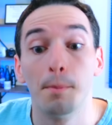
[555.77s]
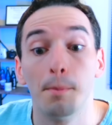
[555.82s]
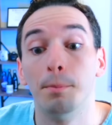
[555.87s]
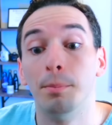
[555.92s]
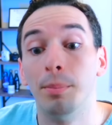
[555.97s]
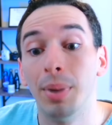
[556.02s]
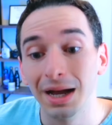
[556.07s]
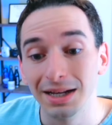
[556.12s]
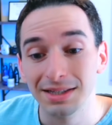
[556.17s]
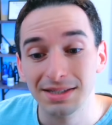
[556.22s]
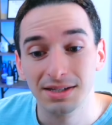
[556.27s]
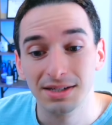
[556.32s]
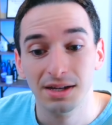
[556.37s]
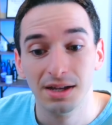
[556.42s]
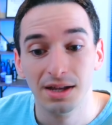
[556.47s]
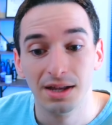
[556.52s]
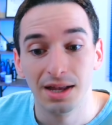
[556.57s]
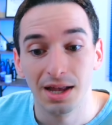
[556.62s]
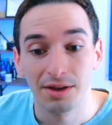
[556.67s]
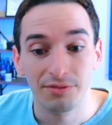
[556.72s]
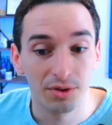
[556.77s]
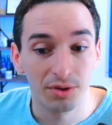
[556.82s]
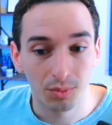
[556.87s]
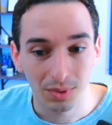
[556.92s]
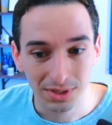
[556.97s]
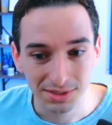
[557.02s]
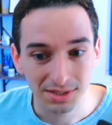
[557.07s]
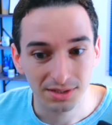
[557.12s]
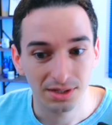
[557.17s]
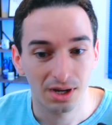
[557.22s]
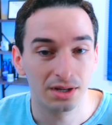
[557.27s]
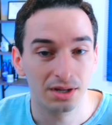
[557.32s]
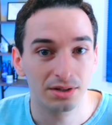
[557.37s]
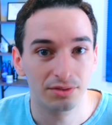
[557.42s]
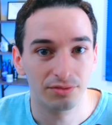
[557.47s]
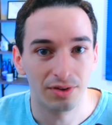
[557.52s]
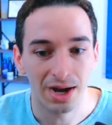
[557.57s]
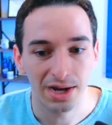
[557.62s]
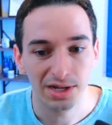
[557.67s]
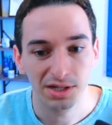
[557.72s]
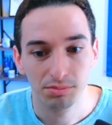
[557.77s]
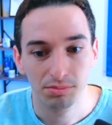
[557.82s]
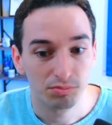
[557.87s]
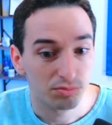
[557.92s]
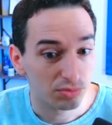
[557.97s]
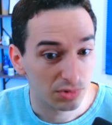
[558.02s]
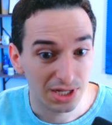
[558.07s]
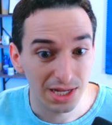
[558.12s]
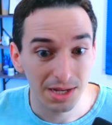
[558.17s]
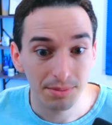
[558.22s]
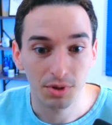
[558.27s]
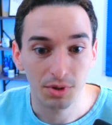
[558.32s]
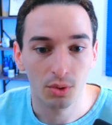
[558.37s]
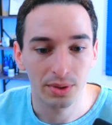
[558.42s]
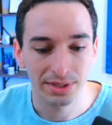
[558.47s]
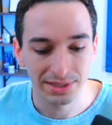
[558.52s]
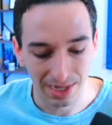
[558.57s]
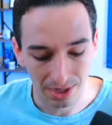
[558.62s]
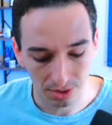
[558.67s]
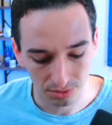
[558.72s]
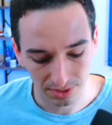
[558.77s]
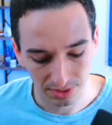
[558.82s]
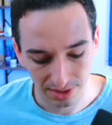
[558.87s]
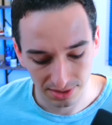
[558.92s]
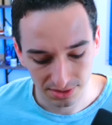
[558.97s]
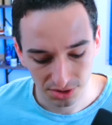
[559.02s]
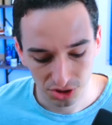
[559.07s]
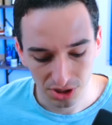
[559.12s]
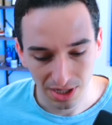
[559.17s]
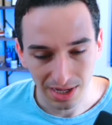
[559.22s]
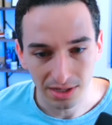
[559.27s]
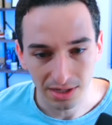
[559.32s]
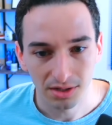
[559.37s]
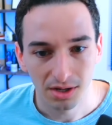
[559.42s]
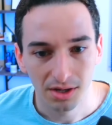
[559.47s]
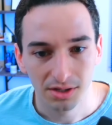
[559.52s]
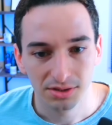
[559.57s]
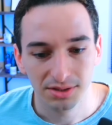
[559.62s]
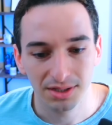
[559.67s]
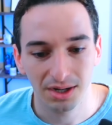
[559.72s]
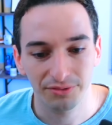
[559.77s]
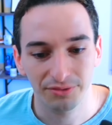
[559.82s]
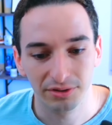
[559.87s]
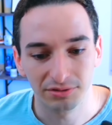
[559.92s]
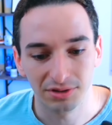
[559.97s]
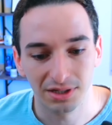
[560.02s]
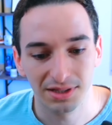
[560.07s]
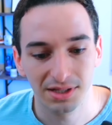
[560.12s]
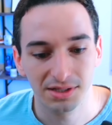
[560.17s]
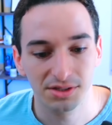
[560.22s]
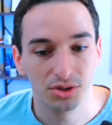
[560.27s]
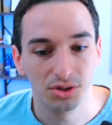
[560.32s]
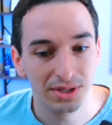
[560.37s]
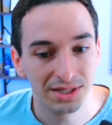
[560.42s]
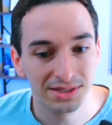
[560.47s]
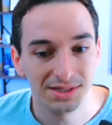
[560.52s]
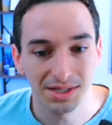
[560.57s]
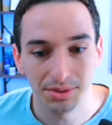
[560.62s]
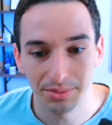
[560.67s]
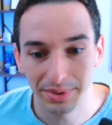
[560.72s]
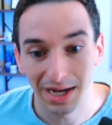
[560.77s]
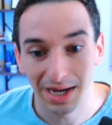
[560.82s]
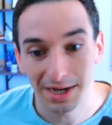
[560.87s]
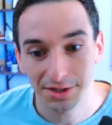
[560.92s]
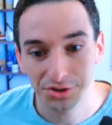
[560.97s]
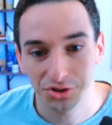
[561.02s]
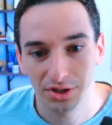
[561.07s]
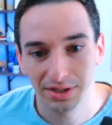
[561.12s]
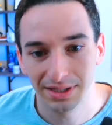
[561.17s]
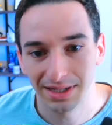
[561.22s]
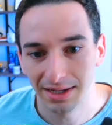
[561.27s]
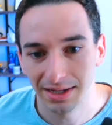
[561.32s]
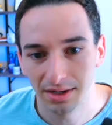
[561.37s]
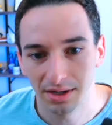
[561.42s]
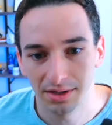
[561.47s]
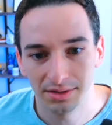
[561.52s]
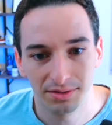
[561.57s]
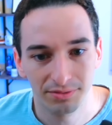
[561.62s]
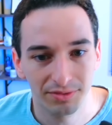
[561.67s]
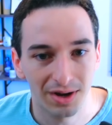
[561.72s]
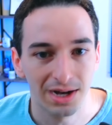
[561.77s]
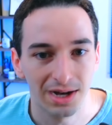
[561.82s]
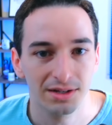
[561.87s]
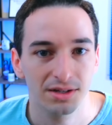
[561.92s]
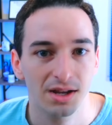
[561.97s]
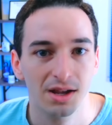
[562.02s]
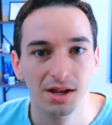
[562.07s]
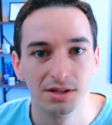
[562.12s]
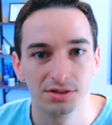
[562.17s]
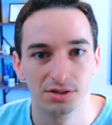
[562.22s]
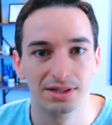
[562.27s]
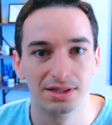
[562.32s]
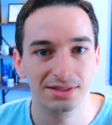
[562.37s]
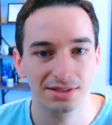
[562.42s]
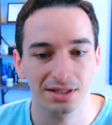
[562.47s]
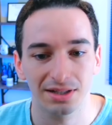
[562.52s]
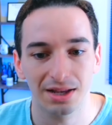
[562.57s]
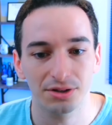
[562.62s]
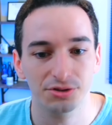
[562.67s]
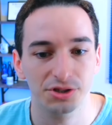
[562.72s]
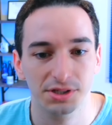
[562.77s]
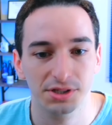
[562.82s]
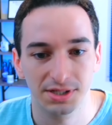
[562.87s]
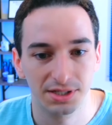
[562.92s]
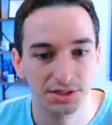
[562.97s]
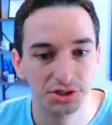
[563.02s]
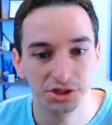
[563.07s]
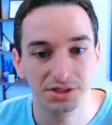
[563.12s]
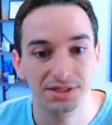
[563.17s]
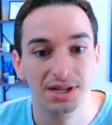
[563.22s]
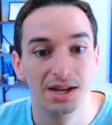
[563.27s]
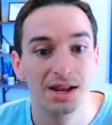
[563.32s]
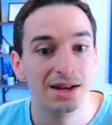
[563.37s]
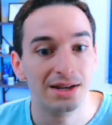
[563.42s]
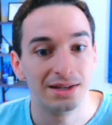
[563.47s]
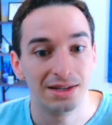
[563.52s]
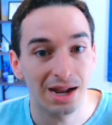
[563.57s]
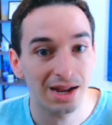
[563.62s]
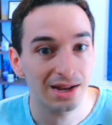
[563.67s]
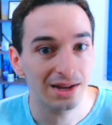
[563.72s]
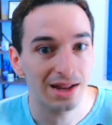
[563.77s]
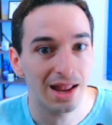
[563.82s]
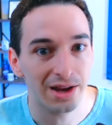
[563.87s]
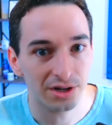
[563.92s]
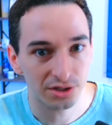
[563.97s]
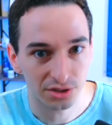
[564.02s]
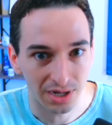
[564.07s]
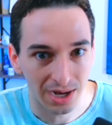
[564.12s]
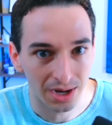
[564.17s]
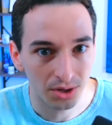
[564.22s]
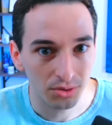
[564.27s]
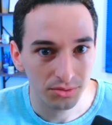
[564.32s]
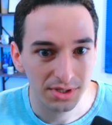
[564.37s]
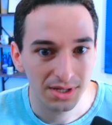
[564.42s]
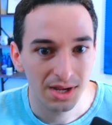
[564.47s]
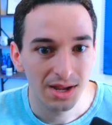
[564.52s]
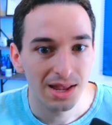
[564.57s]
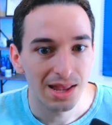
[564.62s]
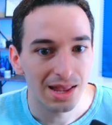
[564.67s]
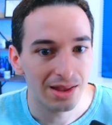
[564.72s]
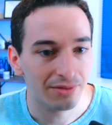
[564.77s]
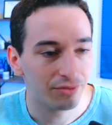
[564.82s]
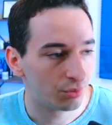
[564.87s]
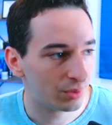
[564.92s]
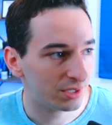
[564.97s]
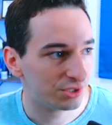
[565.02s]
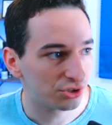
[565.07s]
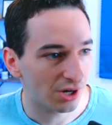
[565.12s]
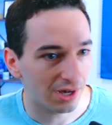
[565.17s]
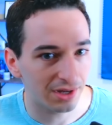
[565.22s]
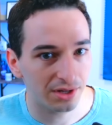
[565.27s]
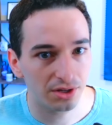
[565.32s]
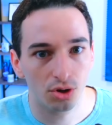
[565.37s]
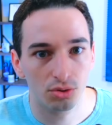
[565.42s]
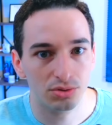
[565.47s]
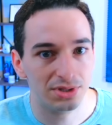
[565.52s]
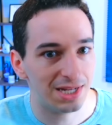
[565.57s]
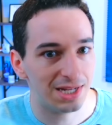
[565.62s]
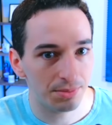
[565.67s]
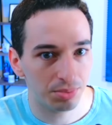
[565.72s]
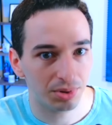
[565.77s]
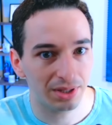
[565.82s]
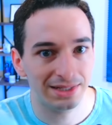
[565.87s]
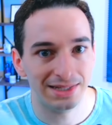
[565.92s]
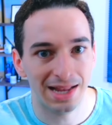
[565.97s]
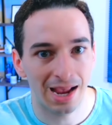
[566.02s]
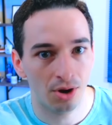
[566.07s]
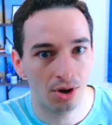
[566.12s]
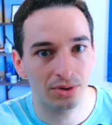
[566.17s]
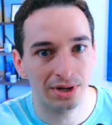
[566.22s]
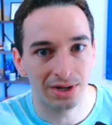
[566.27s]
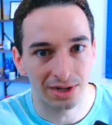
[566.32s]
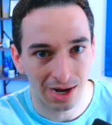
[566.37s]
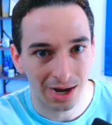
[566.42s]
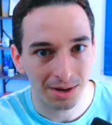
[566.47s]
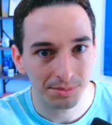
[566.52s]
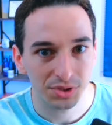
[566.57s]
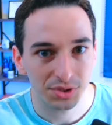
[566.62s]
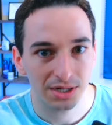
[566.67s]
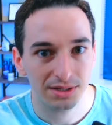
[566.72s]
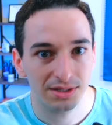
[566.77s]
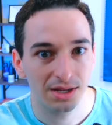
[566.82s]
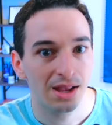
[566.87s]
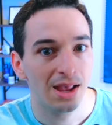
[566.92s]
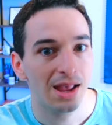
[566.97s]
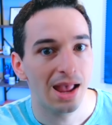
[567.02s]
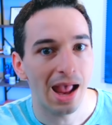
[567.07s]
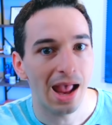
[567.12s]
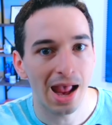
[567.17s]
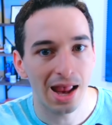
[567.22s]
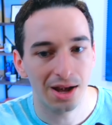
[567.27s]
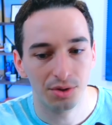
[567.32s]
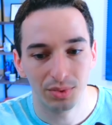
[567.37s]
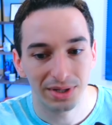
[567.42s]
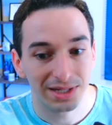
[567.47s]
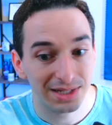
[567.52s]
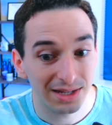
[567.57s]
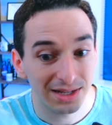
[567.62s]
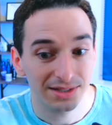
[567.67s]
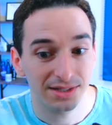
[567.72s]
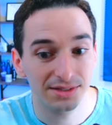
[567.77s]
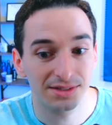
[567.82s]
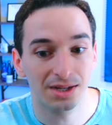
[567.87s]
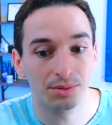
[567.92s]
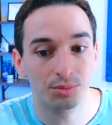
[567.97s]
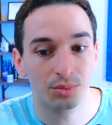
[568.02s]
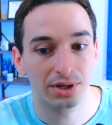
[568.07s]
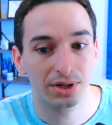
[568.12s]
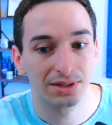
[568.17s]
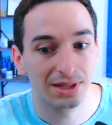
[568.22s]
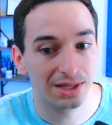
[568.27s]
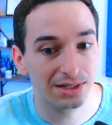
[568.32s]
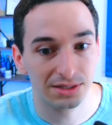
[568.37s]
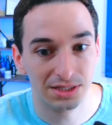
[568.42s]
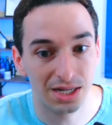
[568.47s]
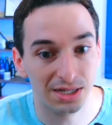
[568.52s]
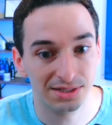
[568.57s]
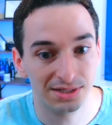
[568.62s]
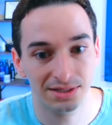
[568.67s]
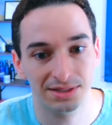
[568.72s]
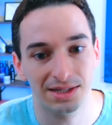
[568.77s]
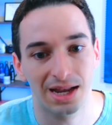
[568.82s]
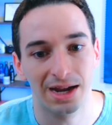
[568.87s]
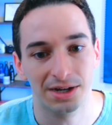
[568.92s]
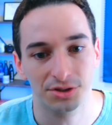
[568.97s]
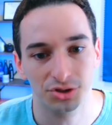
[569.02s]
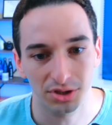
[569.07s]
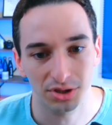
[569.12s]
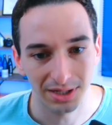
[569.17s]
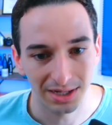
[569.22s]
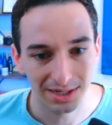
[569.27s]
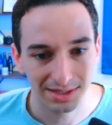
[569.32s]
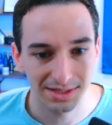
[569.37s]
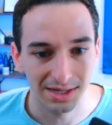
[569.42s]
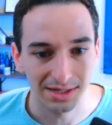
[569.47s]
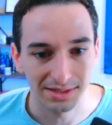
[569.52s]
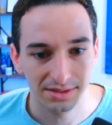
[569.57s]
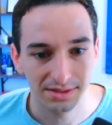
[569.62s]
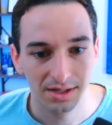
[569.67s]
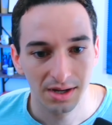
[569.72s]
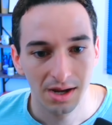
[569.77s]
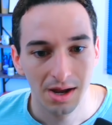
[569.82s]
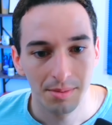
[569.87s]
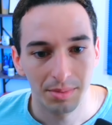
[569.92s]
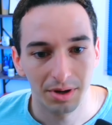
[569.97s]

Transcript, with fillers: But if it wasn't undefined, keep going down this chain. So now if I run this, you can see we actually get undefined. So this allows us to just not err out if we try to go deeply down an object and we get to somewhere that doesn't actually exist.